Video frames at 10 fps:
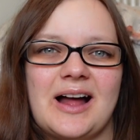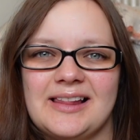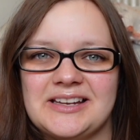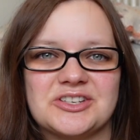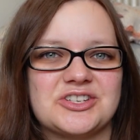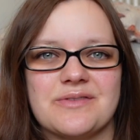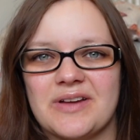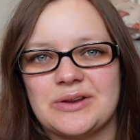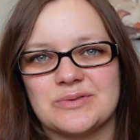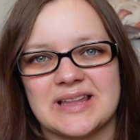I like to share
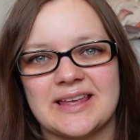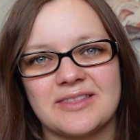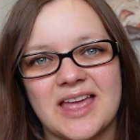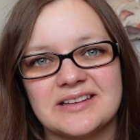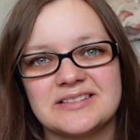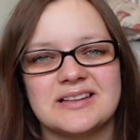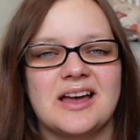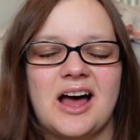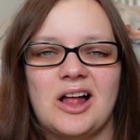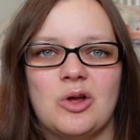videos like this,
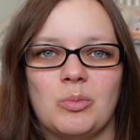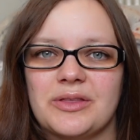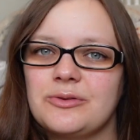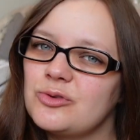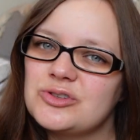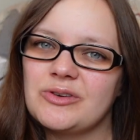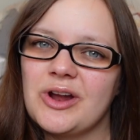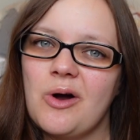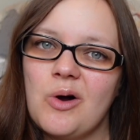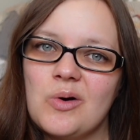along with grocery
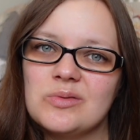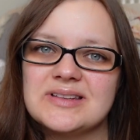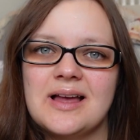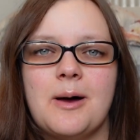hauls,